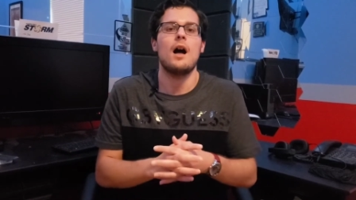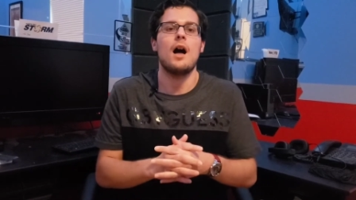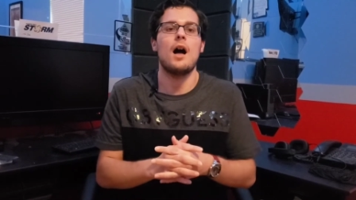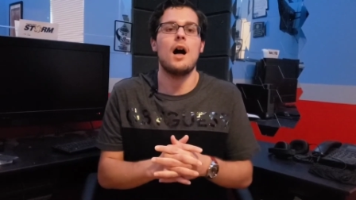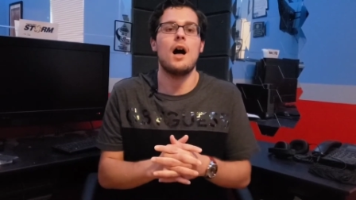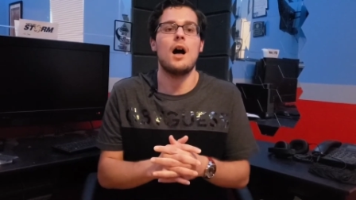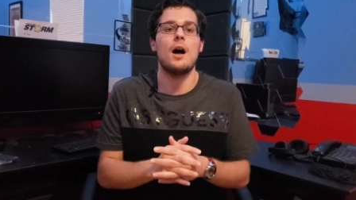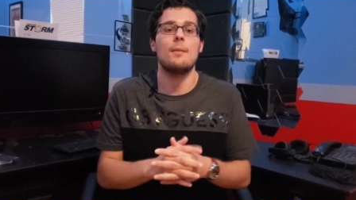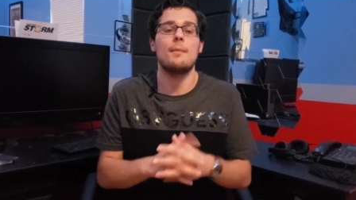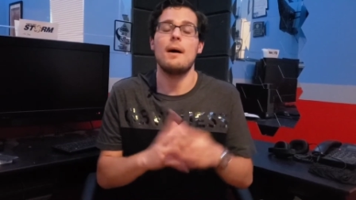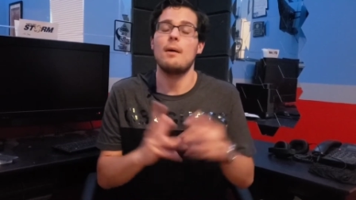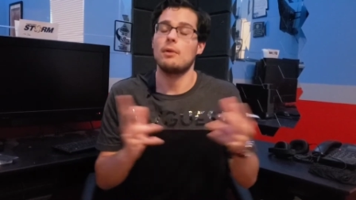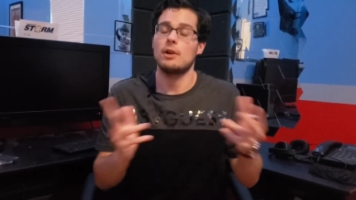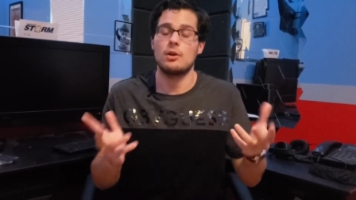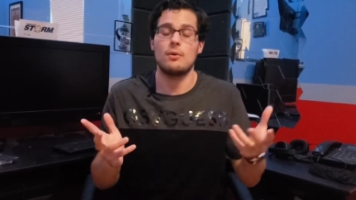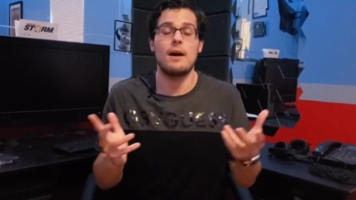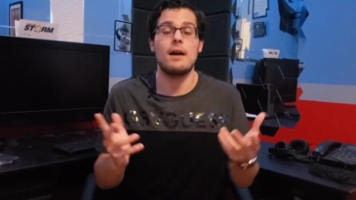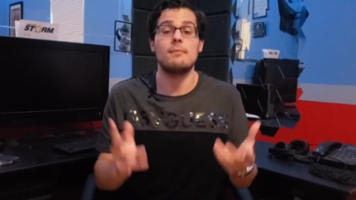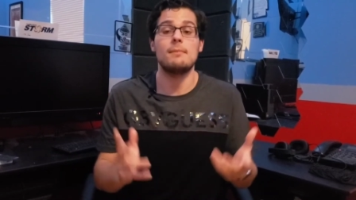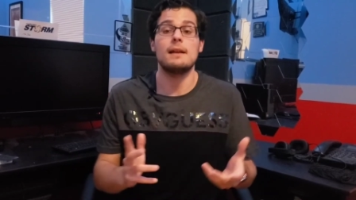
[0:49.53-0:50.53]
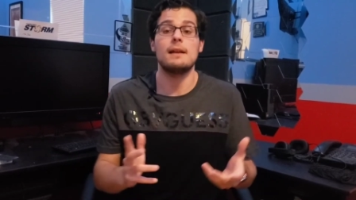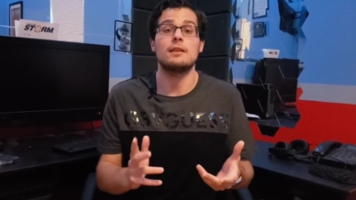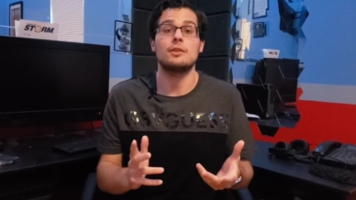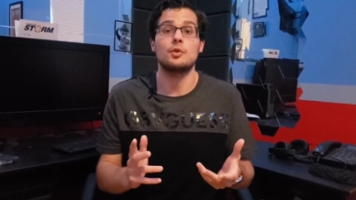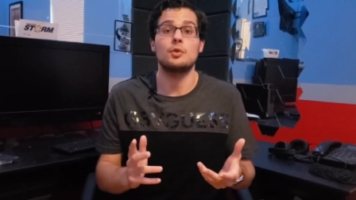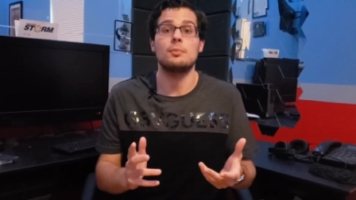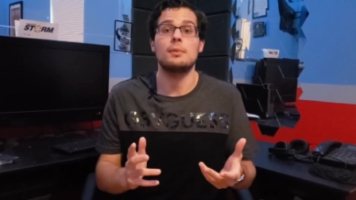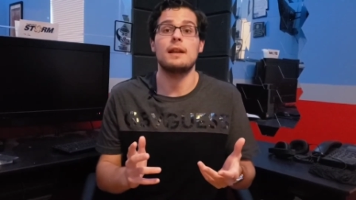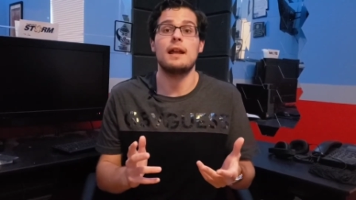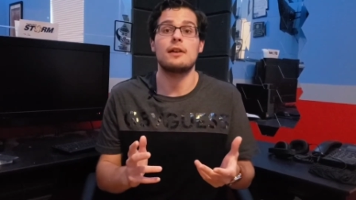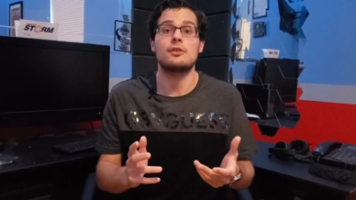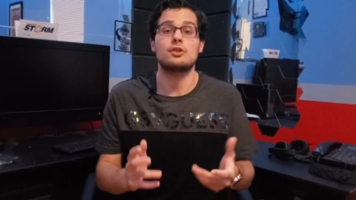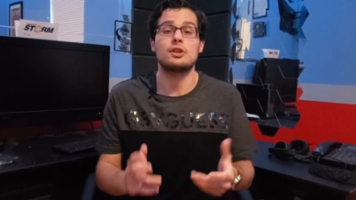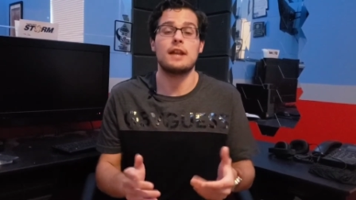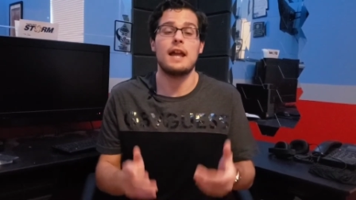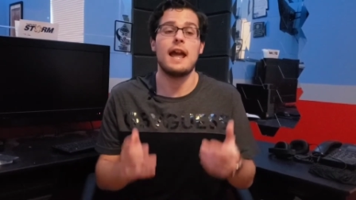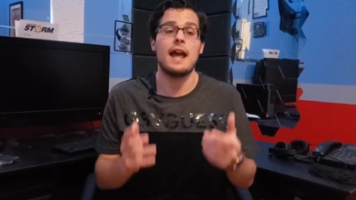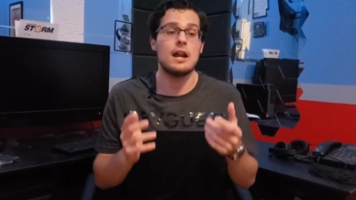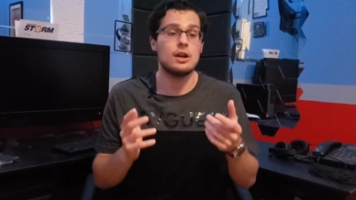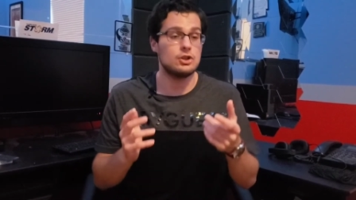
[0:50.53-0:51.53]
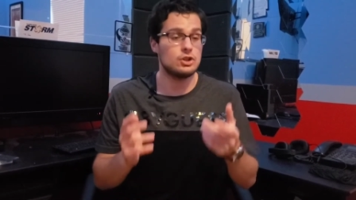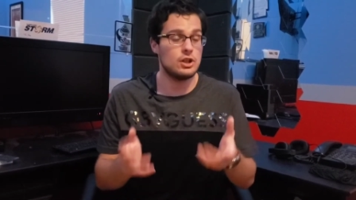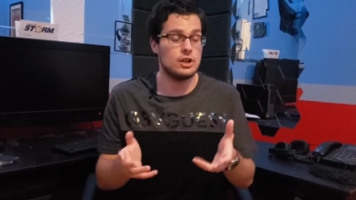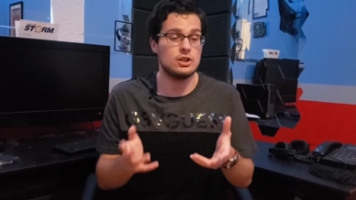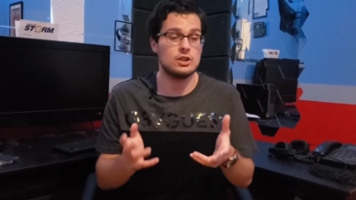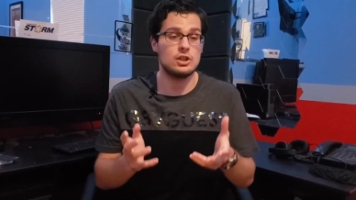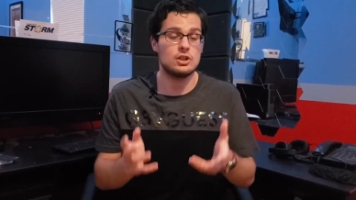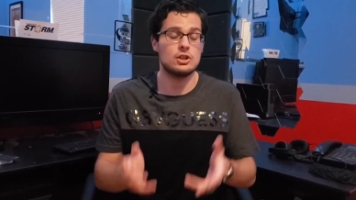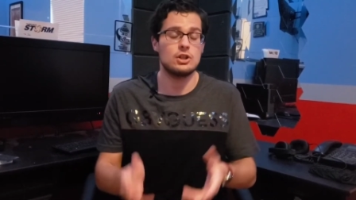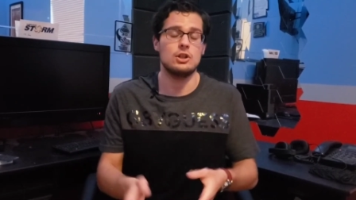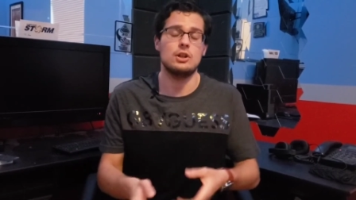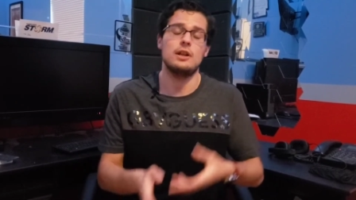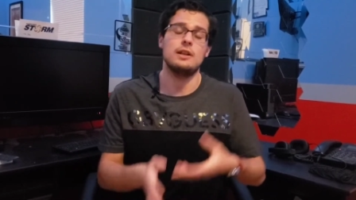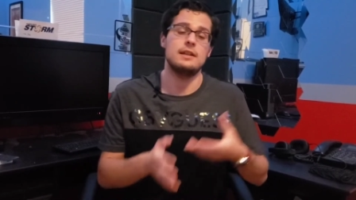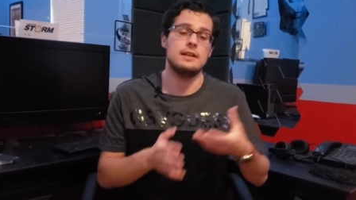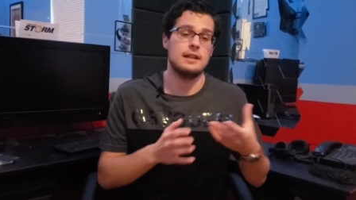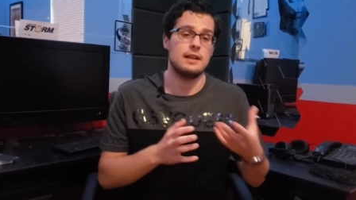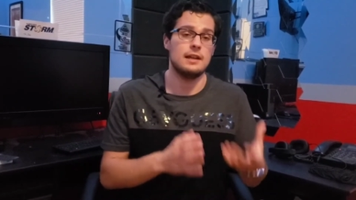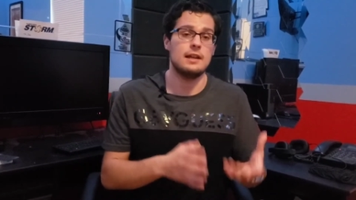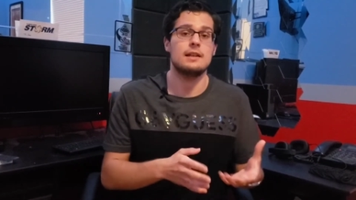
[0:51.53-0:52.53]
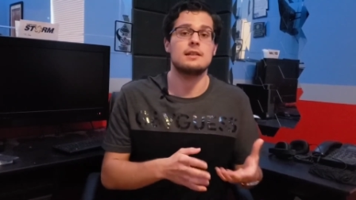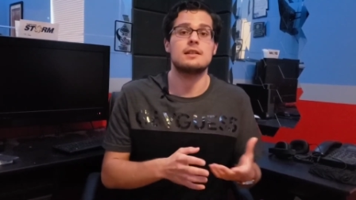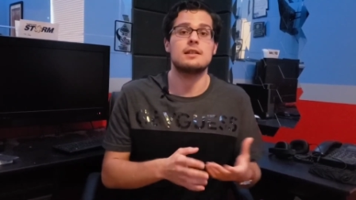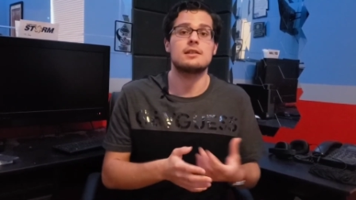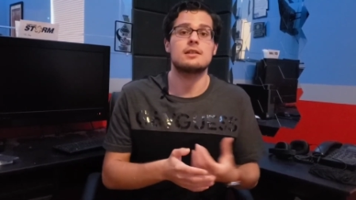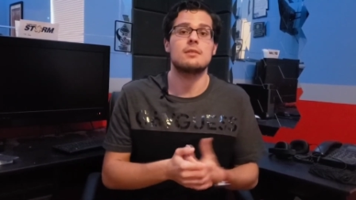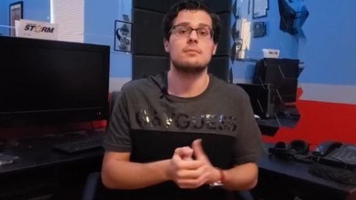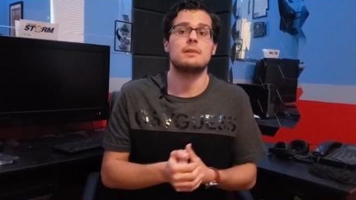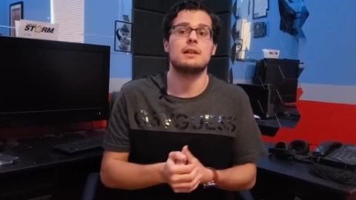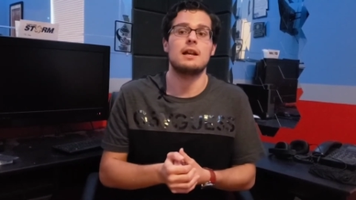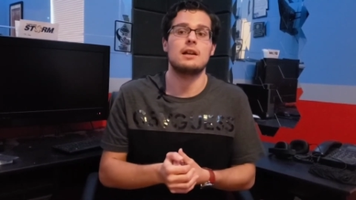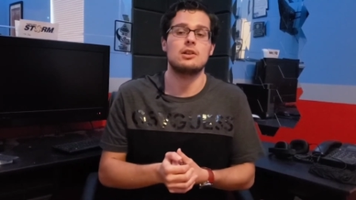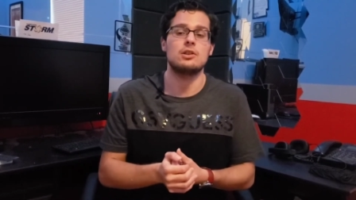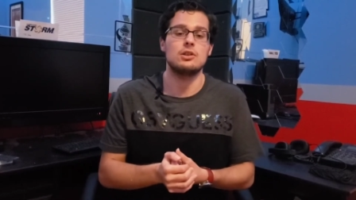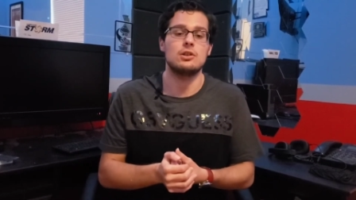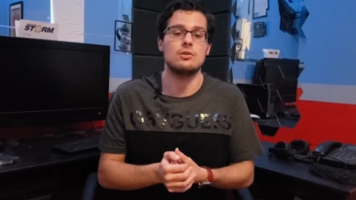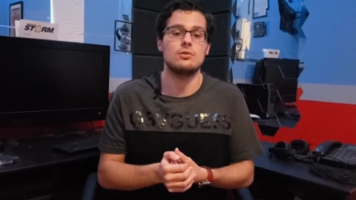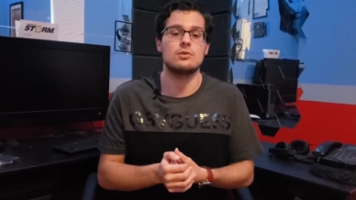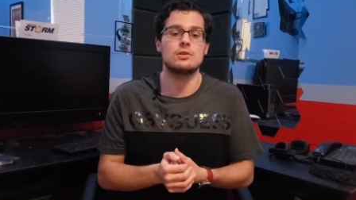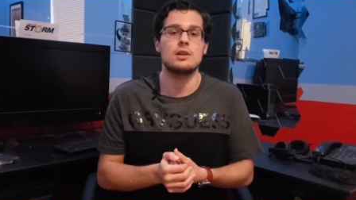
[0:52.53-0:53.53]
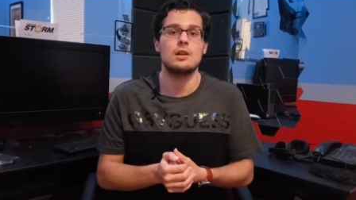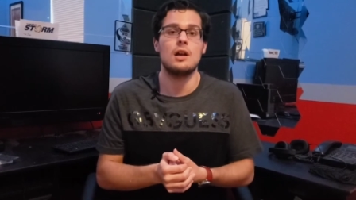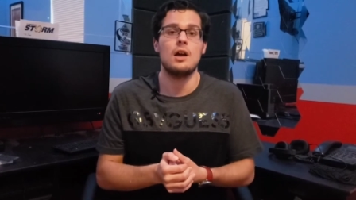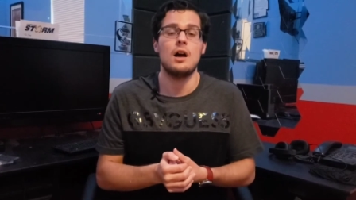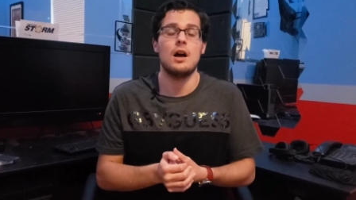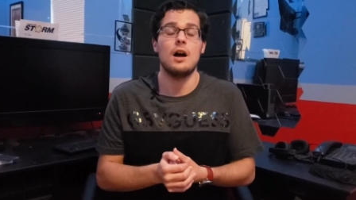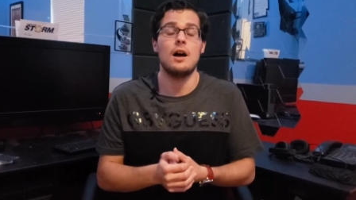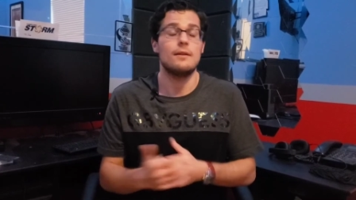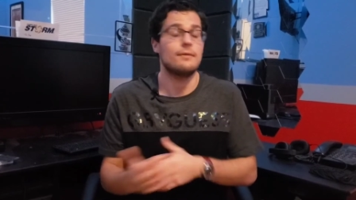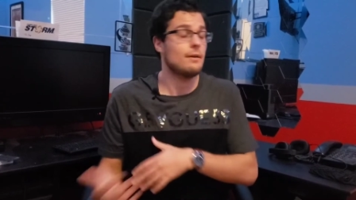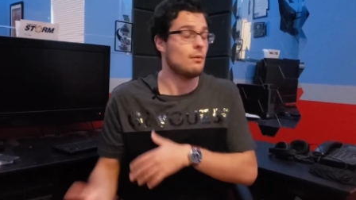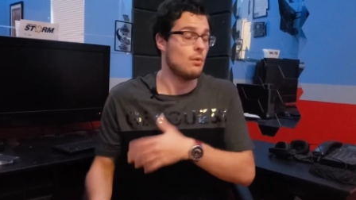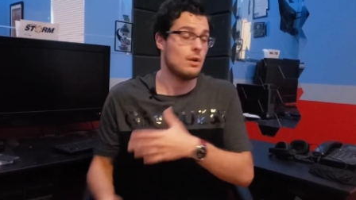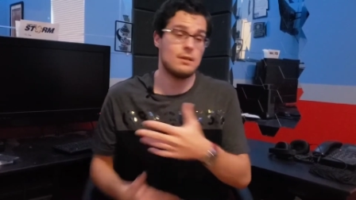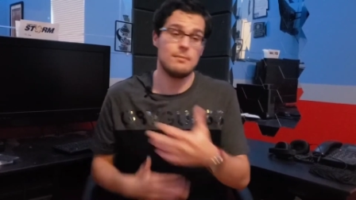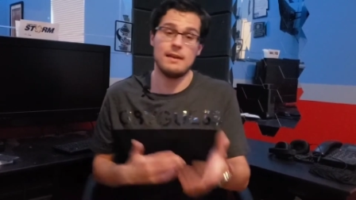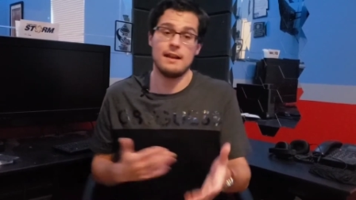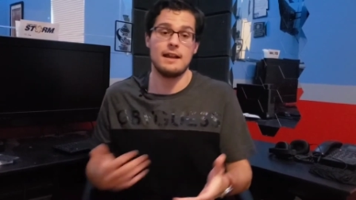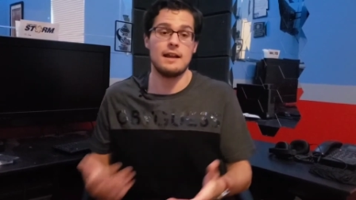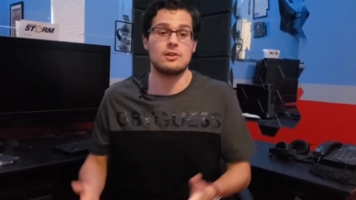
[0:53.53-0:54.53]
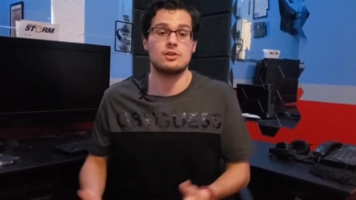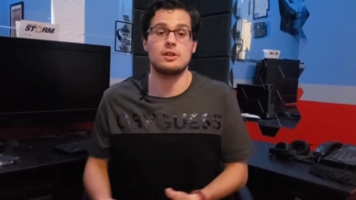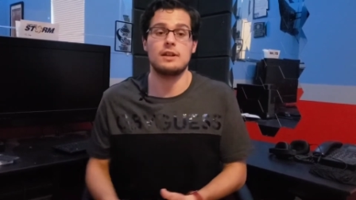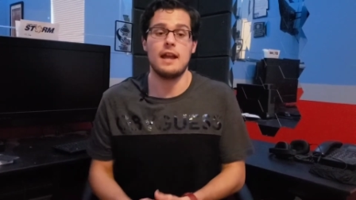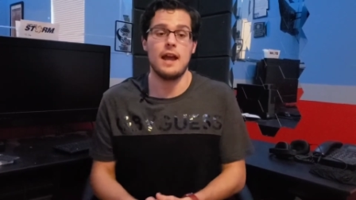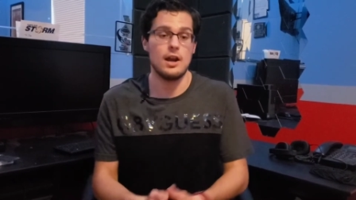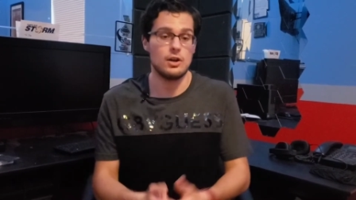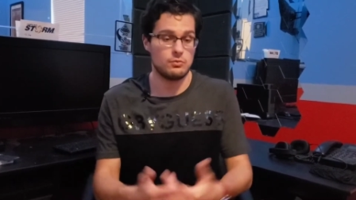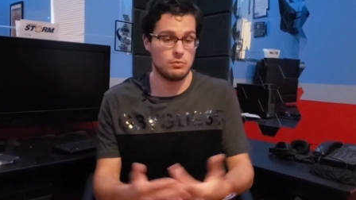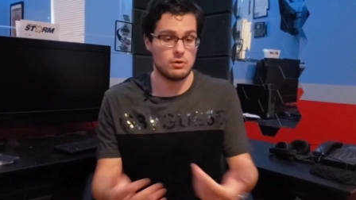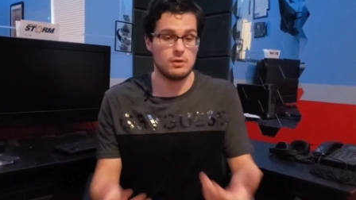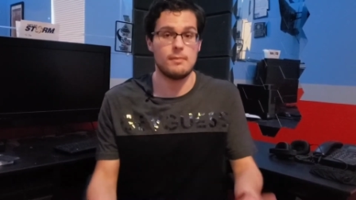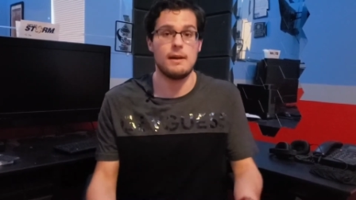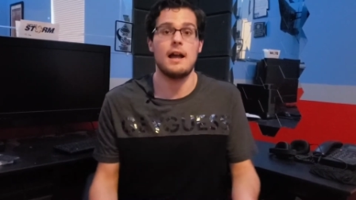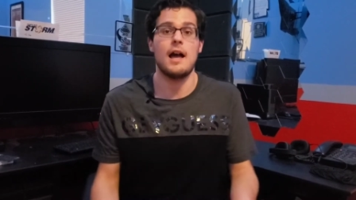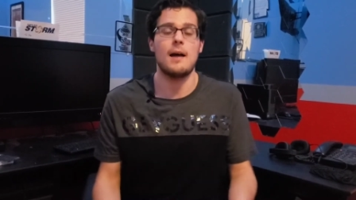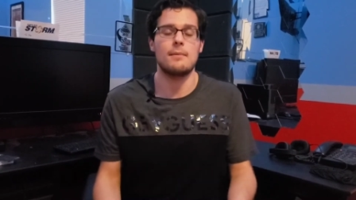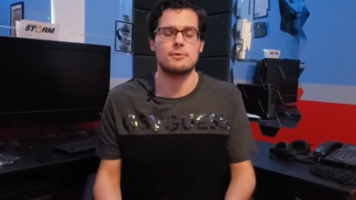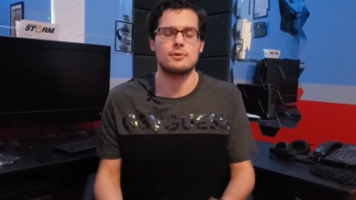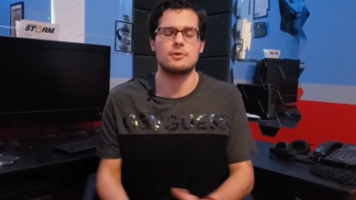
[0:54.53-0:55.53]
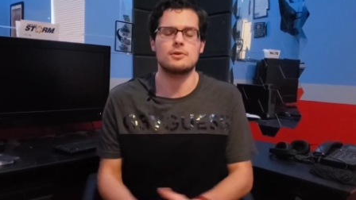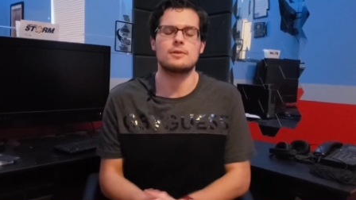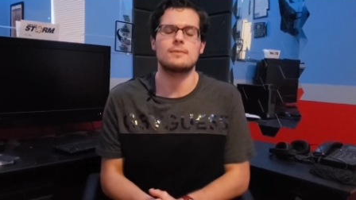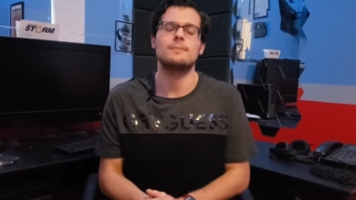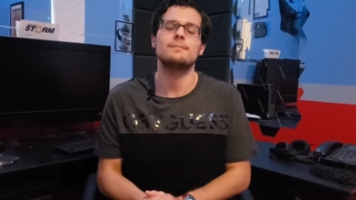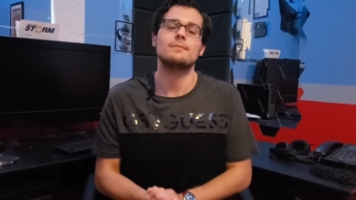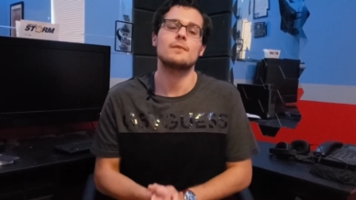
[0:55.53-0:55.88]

Um, I want to go out and make a little bit of extra cash. Is this a good idea? Is this something I can use? Uh, if I want to make extra cash, what are my options?